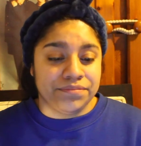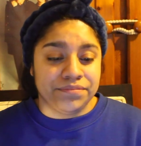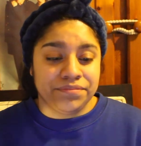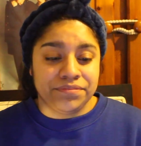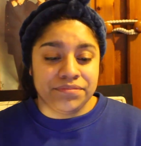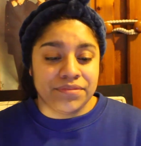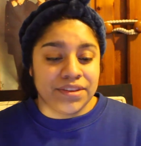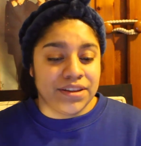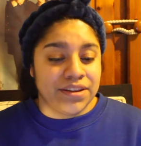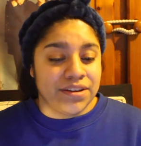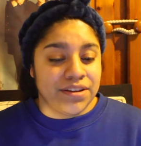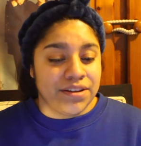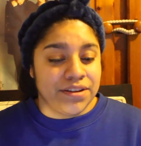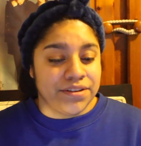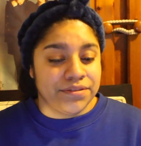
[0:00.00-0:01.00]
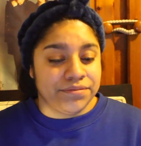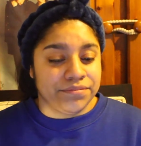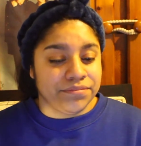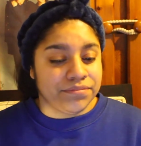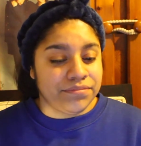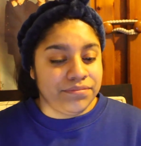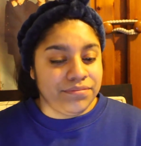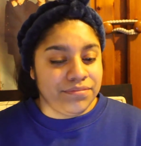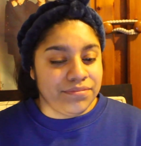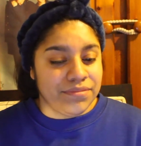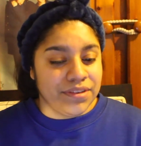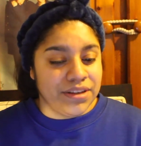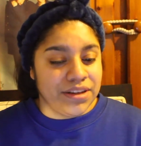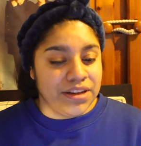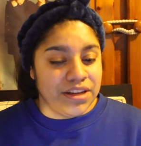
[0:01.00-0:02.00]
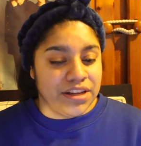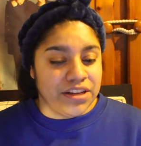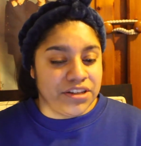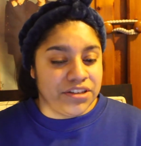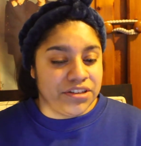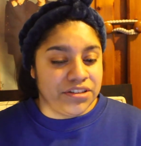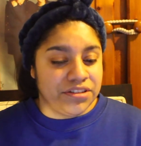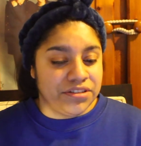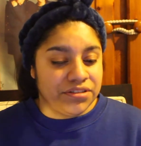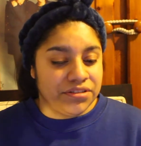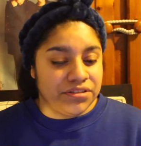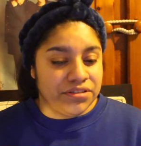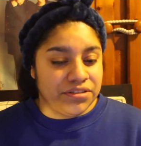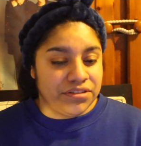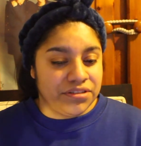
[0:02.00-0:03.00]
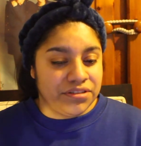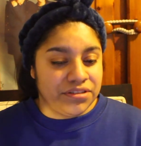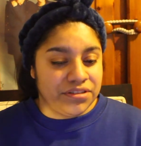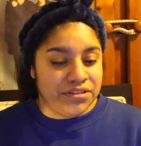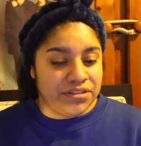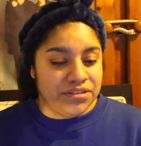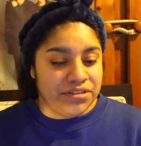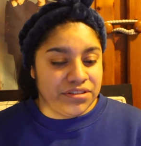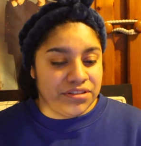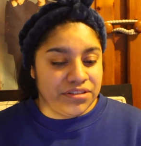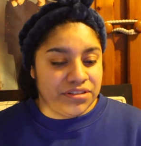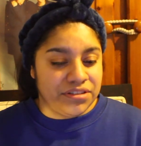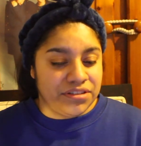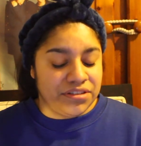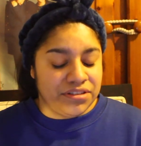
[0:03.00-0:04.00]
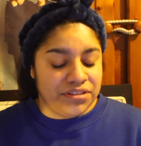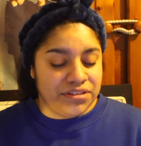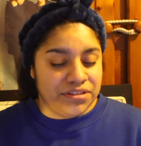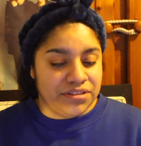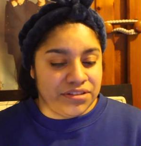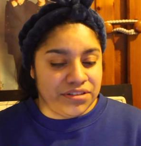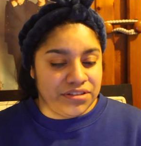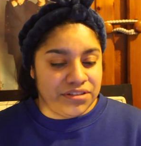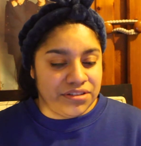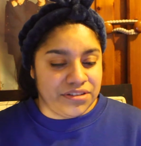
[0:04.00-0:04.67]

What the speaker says: (no one is talking)